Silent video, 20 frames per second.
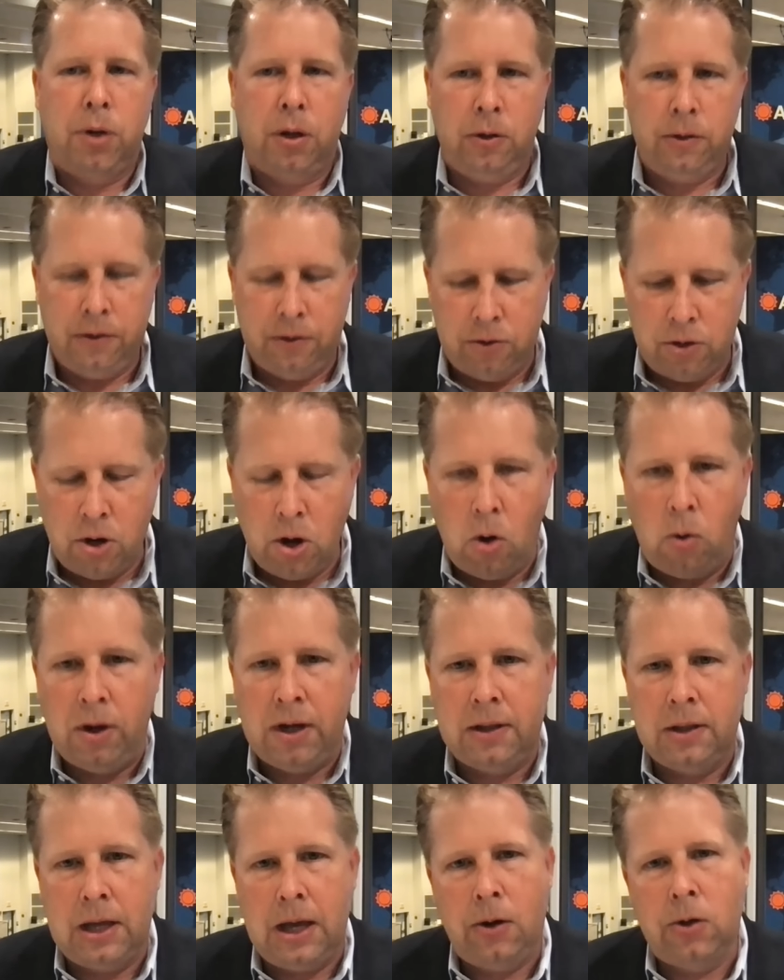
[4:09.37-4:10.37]
But
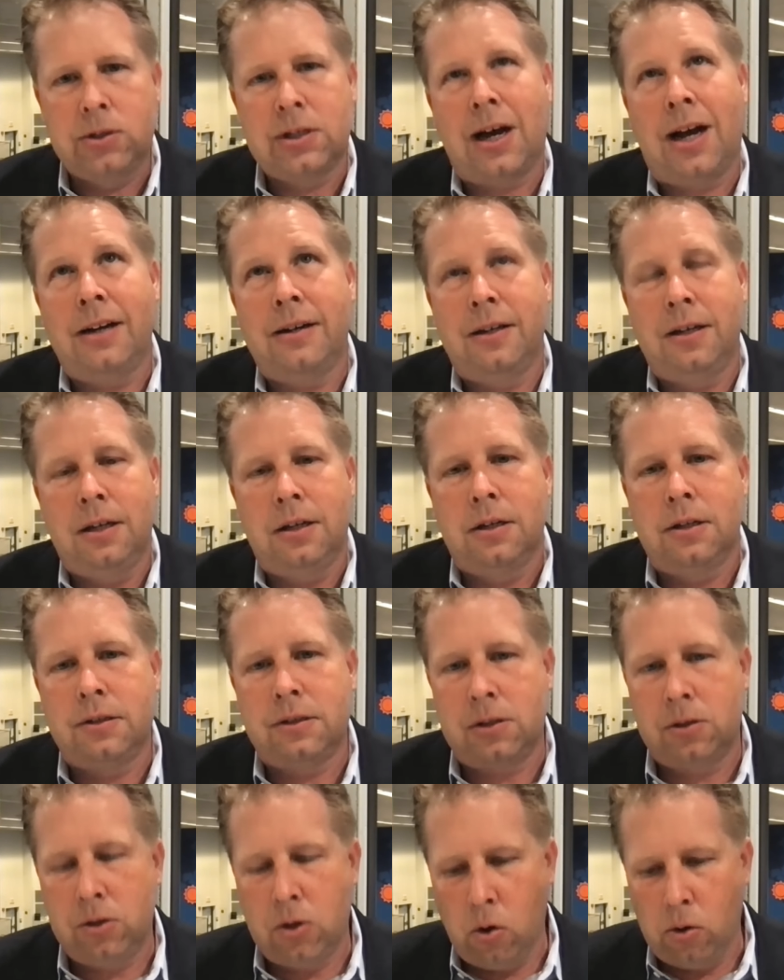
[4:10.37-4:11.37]
knowing those
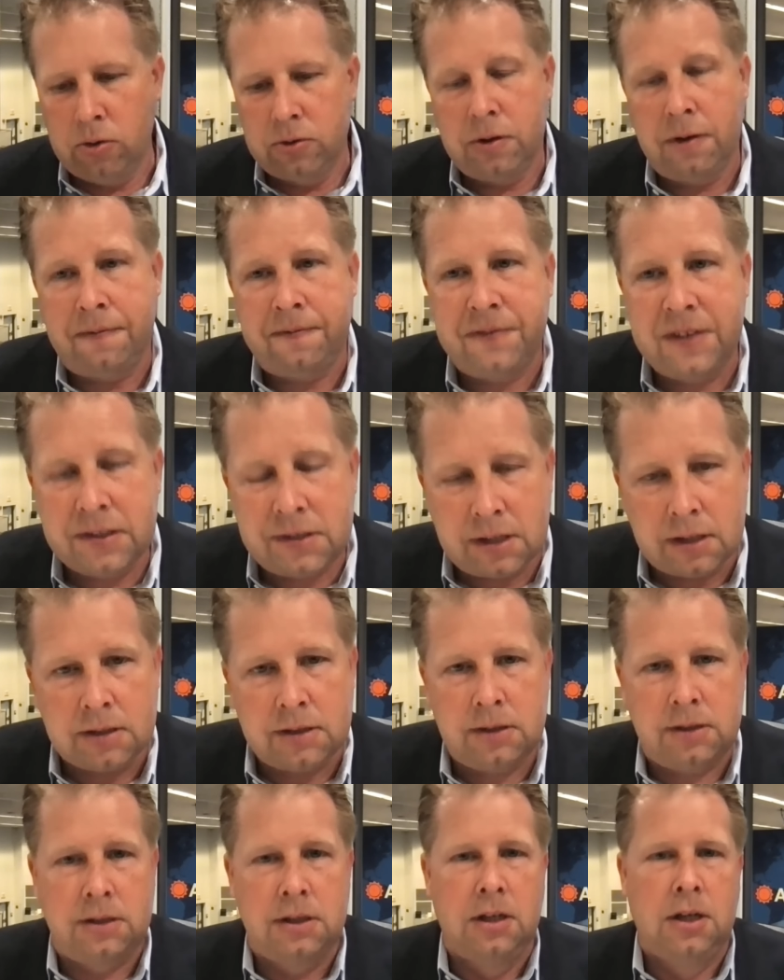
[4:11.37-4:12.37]
ideas and knowing the
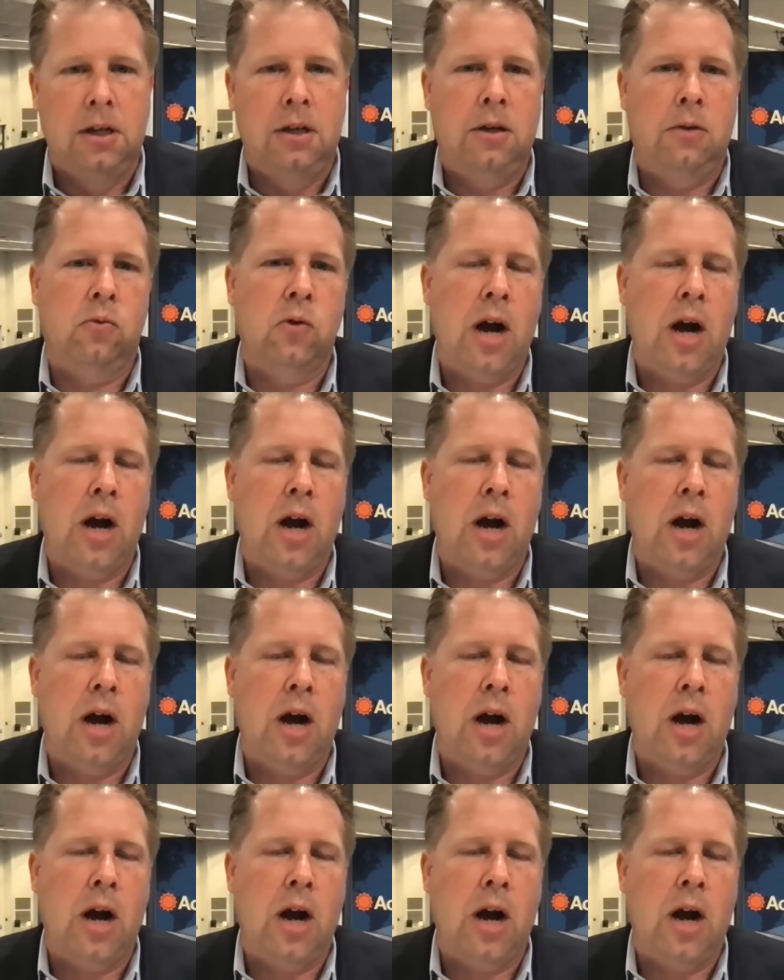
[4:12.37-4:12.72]
physics